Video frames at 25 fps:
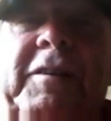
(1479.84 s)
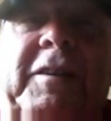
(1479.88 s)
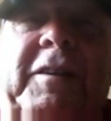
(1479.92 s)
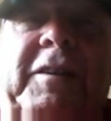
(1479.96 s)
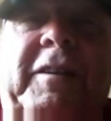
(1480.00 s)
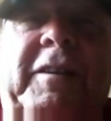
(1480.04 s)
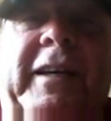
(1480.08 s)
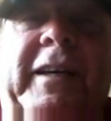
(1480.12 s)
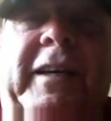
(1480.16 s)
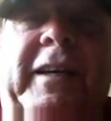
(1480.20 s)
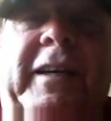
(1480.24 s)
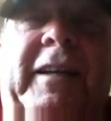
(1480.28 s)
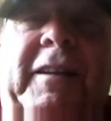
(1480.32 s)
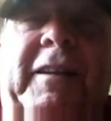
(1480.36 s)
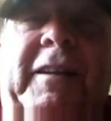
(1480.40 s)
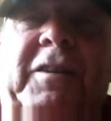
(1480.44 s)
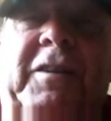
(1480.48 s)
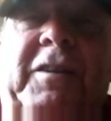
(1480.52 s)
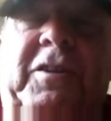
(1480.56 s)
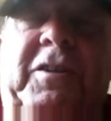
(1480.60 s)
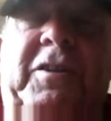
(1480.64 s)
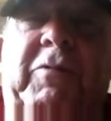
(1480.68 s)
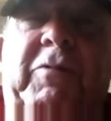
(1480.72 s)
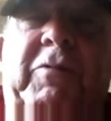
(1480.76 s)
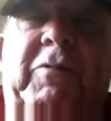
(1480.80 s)
and they got the
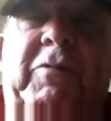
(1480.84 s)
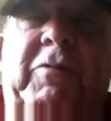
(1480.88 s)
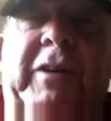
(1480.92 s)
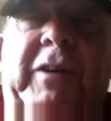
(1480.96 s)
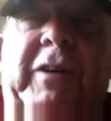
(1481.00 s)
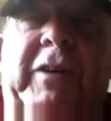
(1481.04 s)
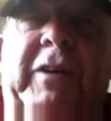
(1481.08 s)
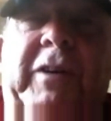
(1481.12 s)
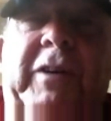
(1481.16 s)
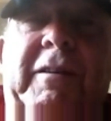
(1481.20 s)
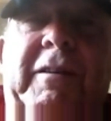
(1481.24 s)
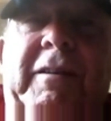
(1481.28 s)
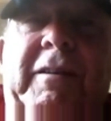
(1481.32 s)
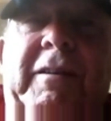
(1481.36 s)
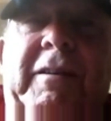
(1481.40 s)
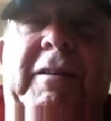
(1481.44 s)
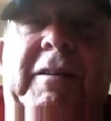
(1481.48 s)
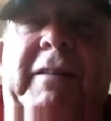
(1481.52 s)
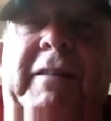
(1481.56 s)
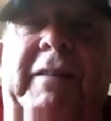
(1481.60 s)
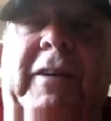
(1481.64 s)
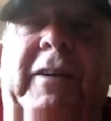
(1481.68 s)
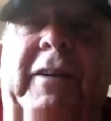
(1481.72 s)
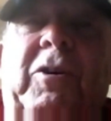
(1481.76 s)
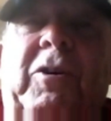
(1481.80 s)
strength, and they
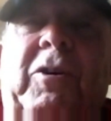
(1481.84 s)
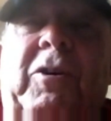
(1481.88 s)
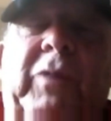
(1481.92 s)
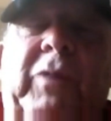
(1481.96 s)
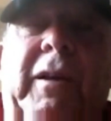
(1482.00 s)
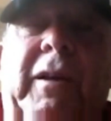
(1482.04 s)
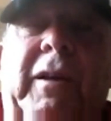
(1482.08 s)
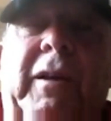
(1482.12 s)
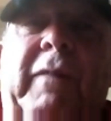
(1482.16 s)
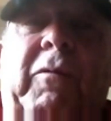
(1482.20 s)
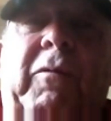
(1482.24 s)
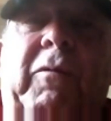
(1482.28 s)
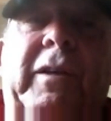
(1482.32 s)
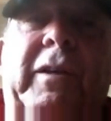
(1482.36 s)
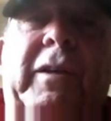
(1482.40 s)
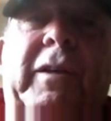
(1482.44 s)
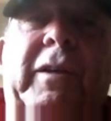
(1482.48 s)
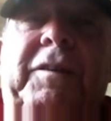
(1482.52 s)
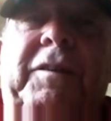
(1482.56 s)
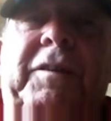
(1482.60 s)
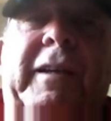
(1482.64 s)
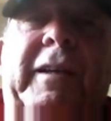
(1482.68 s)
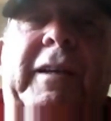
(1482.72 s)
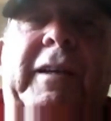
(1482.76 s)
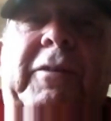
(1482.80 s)
know what level is,
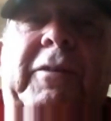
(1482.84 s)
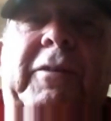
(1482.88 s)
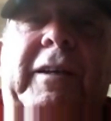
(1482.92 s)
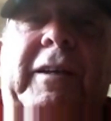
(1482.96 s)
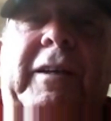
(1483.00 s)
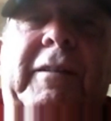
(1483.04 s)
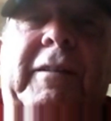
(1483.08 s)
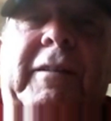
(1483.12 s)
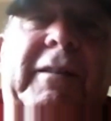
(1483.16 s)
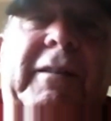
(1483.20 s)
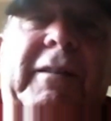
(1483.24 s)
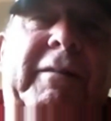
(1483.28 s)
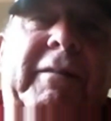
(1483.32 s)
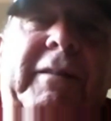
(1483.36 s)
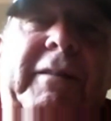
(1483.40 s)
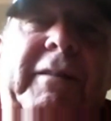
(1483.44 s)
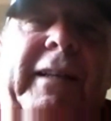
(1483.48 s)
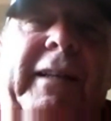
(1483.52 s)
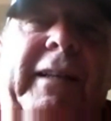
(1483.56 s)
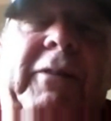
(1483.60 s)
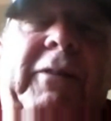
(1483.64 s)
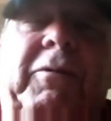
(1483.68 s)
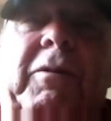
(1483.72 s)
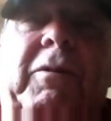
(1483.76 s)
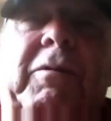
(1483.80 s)
and they
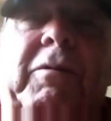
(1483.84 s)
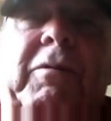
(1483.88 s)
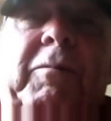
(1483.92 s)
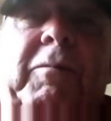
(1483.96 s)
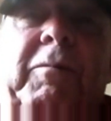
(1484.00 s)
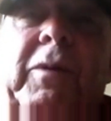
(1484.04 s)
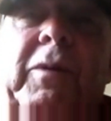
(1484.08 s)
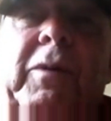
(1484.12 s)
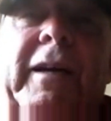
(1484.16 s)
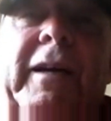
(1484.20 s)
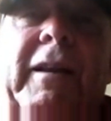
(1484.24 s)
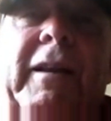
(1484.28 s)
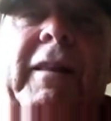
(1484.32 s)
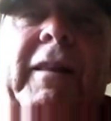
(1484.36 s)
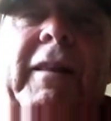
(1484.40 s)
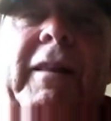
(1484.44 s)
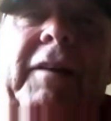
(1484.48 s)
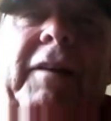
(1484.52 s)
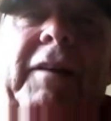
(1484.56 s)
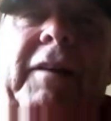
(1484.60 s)
know a lot of things